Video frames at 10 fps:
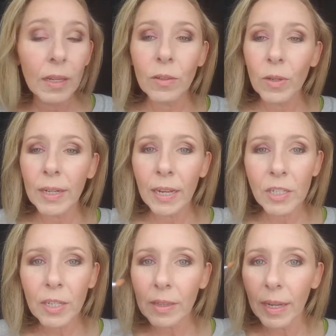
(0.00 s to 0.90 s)
You can
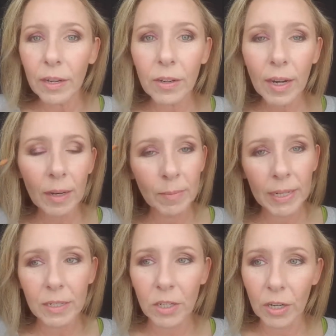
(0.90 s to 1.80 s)
actually layer it and
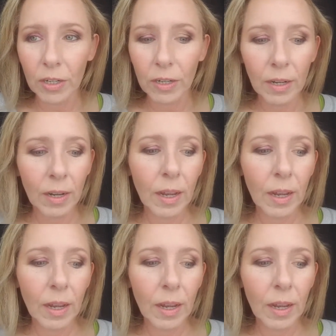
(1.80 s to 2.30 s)
make it darker.